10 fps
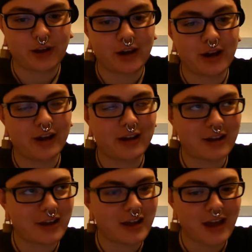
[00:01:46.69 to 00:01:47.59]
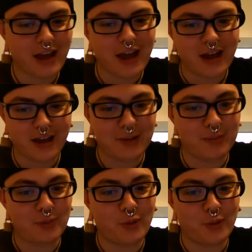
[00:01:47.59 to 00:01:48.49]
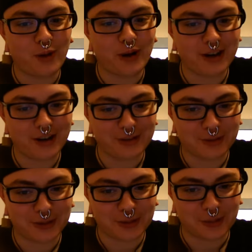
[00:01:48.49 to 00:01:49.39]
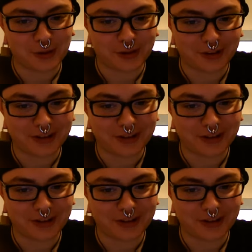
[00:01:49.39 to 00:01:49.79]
I am way fucking hornier.